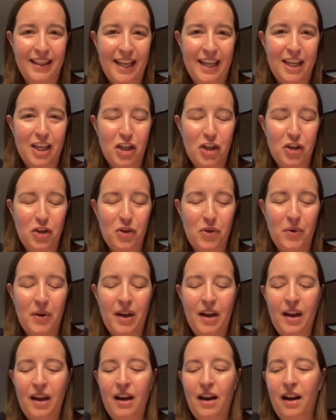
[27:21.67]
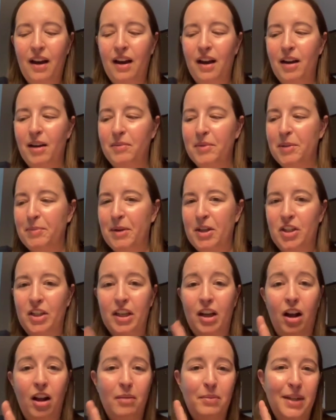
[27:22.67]
Thank you,
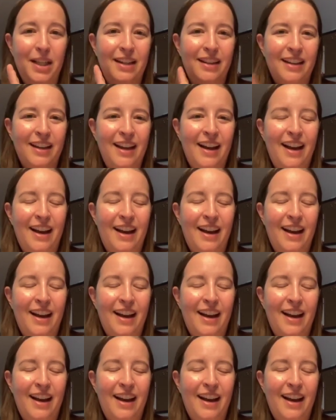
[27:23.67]
especially Alma.